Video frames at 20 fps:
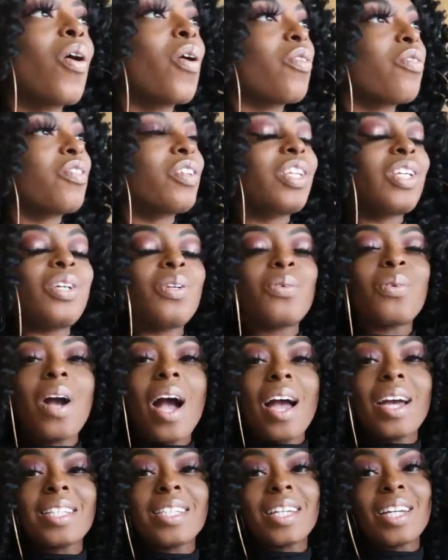Hopefully you
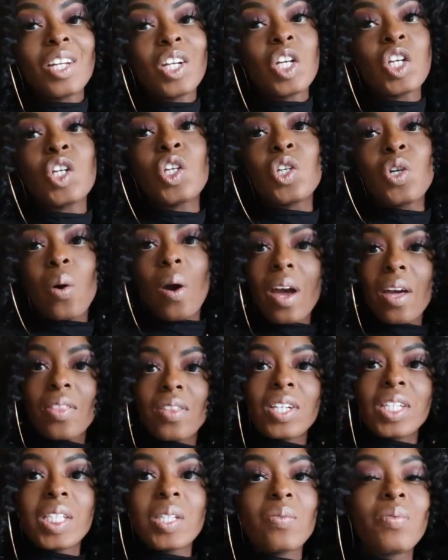guys enjoy
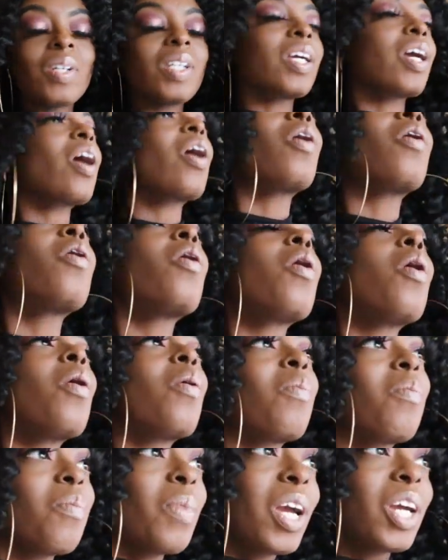this video.
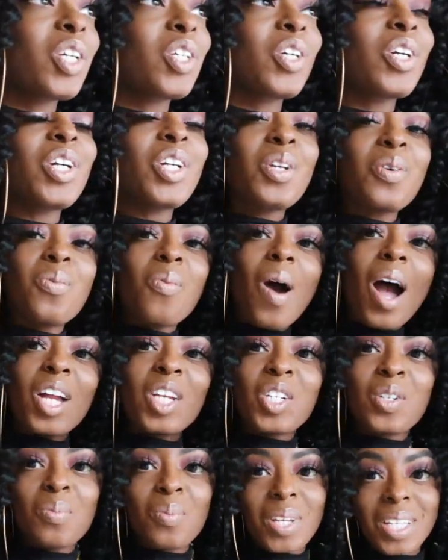Make sure you
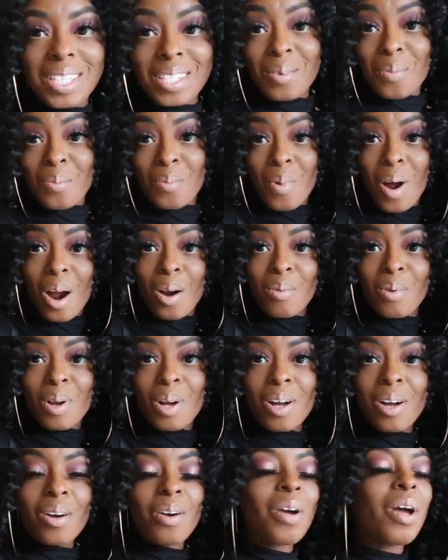watch me
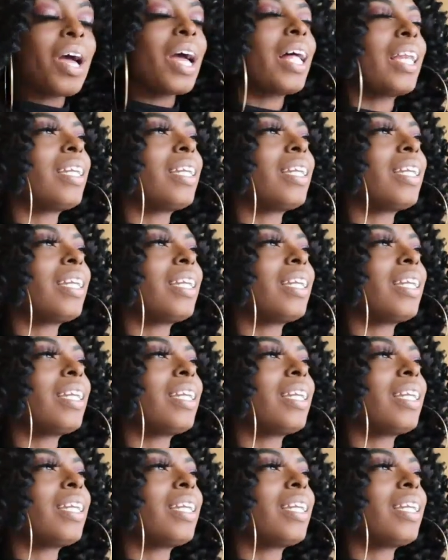tomorrow.